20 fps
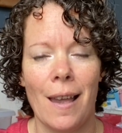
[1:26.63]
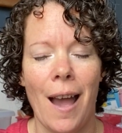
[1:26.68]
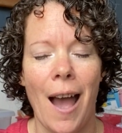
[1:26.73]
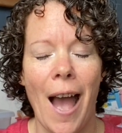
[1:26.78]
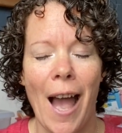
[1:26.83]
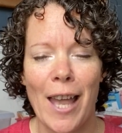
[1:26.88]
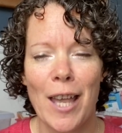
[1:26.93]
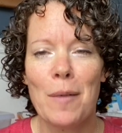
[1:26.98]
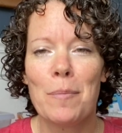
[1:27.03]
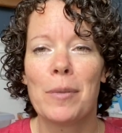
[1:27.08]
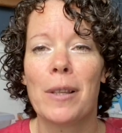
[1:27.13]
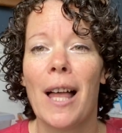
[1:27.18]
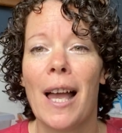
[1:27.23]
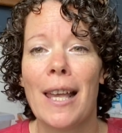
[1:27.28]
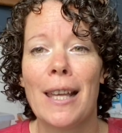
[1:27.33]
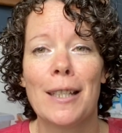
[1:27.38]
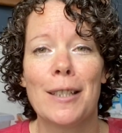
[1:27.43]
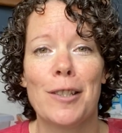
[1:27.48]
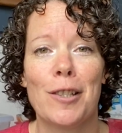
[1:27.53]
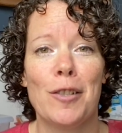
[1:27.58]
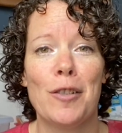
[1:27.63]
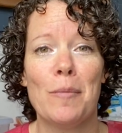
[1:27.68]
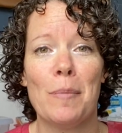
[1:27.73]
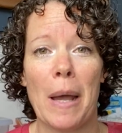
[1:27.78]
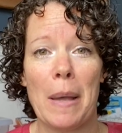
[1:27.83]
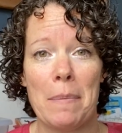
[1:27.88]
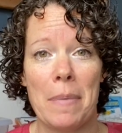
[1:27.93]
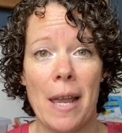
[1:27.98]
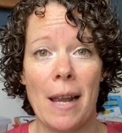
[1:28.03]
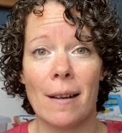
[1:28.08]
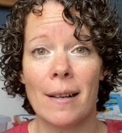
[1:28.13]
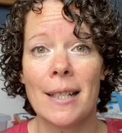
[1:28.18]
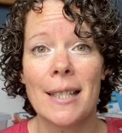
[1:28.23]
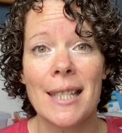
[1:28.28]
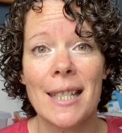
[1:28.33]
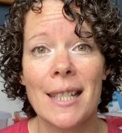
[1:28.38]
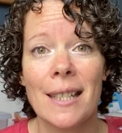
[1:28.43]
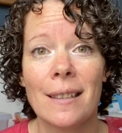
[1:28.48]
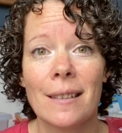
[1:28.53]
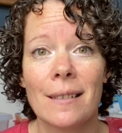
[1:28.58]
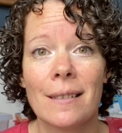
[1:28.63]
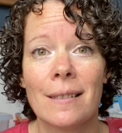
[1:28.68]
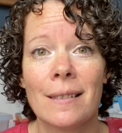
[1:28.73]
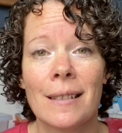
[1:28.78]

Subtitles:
I apply it to my parenting,